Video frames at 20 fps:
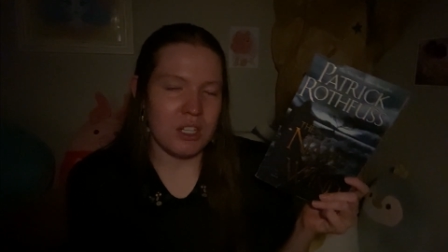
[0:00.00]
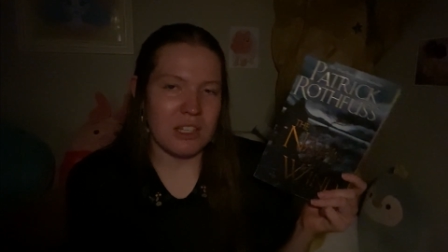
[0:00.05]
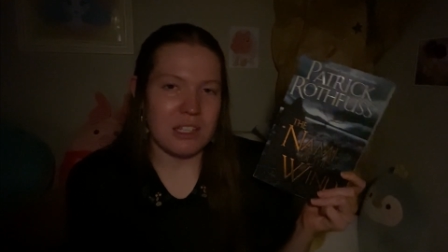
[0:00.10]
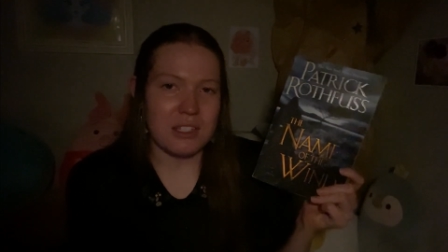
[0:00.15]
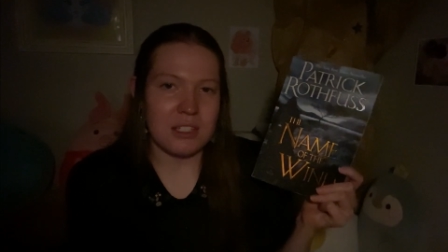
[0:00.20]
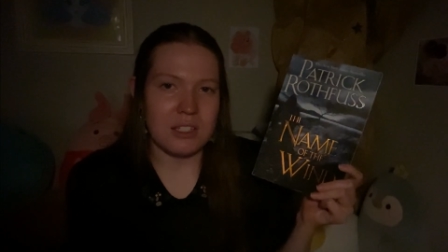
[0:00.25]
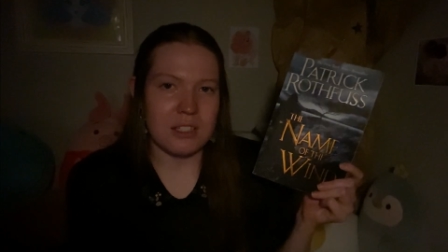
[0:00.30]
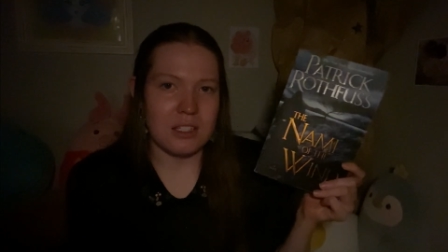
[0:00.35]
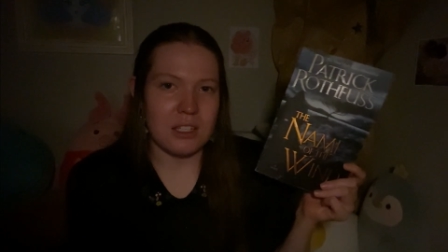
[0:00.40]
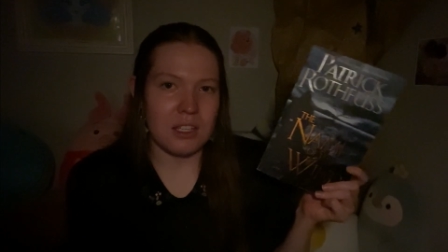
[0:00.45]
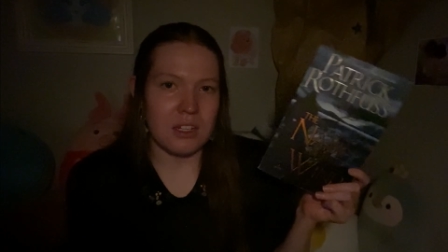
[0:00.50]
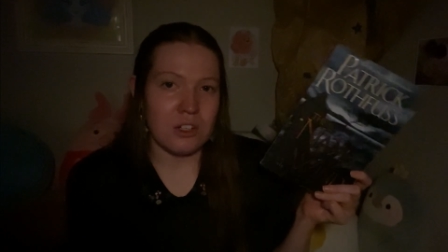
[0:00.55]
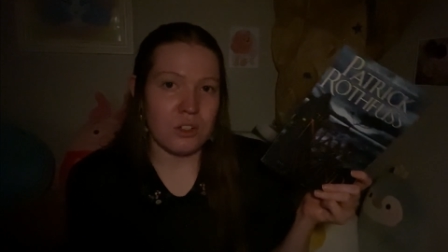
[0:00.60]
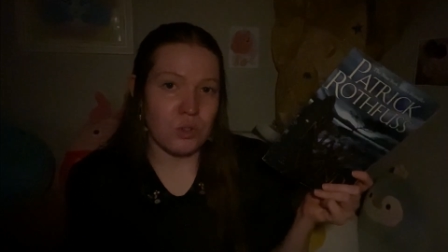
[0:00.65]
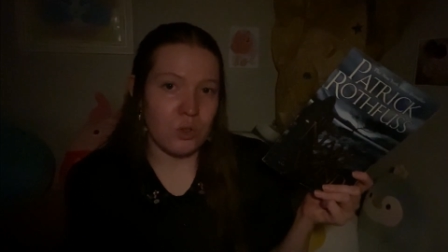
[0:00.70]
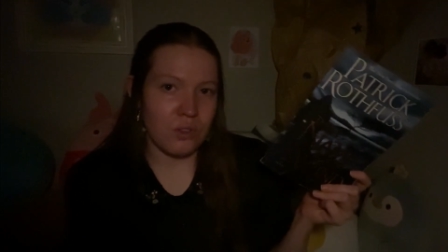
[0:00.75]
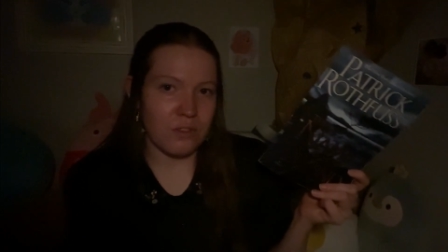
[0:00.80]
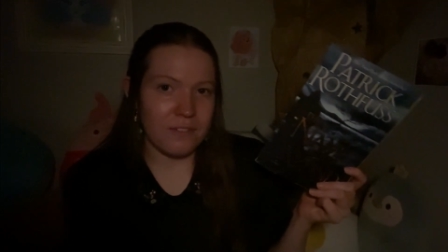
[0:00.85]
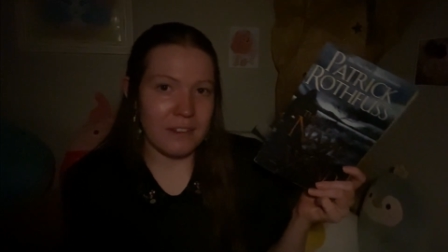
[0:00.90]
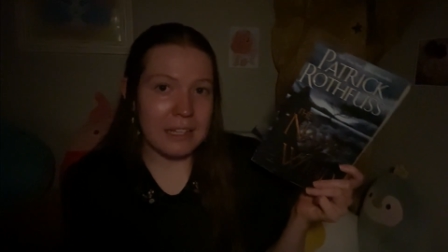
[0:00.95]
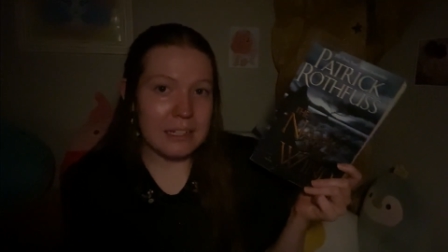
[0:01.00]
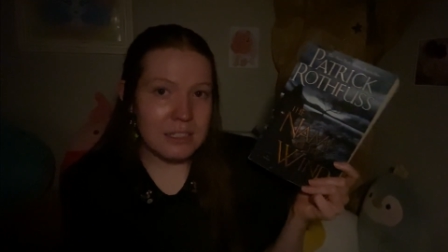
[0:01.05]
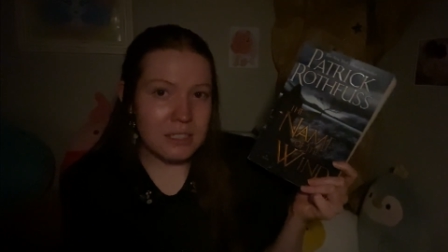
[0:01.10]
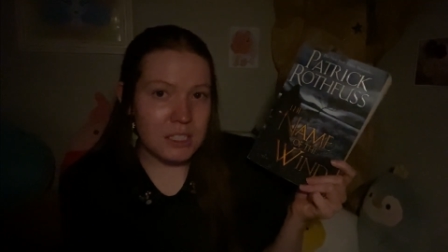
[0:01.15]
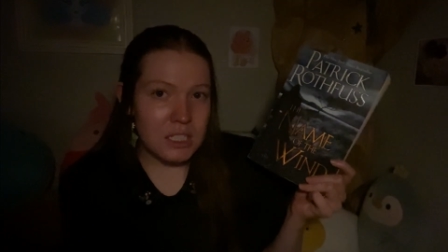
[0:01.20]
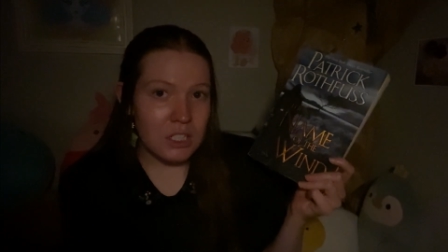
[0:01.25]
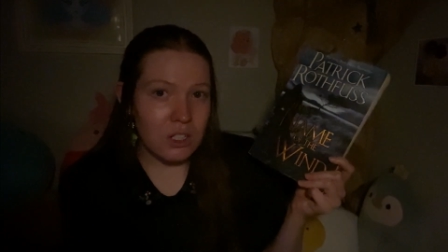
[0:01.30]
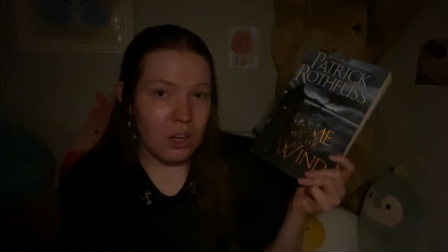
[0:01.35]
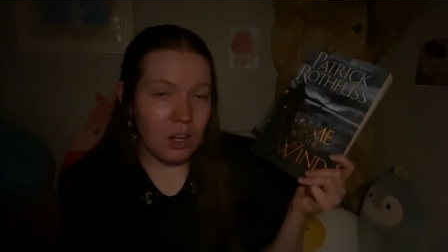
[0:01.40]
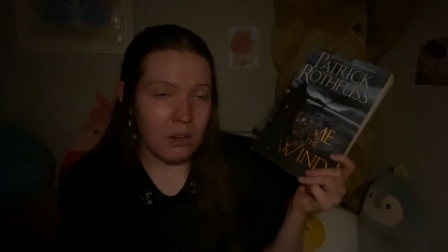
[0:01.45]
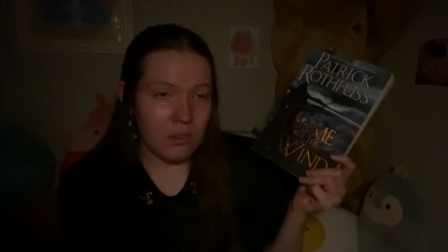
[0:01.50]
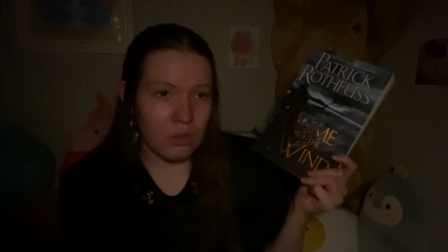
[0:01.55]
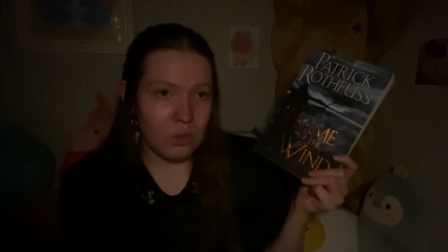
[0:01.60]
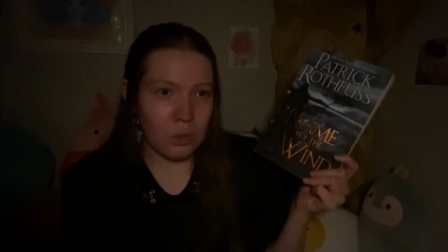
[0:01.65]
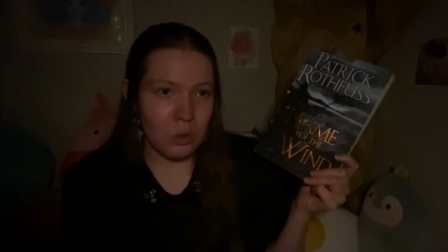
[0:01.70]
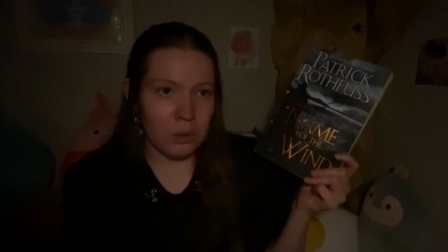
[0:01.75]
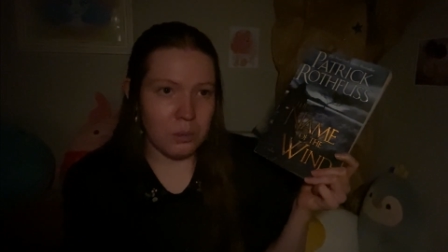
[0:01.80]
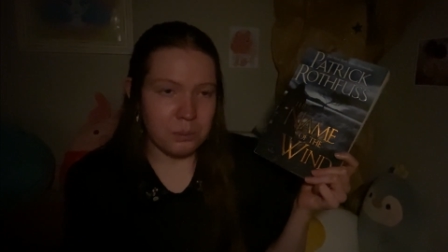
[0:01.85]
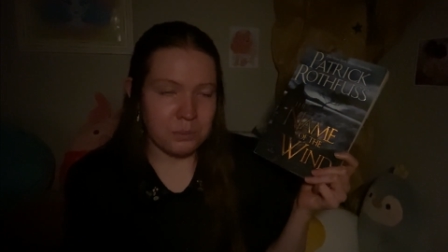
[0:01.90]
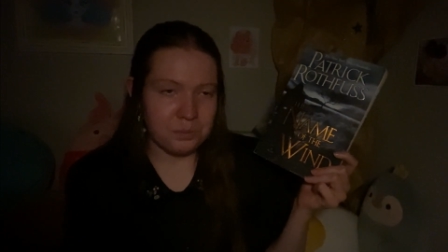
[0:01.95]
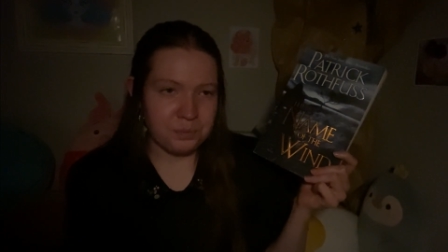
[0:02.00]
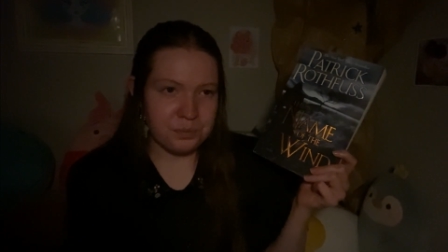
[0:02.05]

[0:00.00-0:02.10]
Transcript: This is an adult fantasy novel.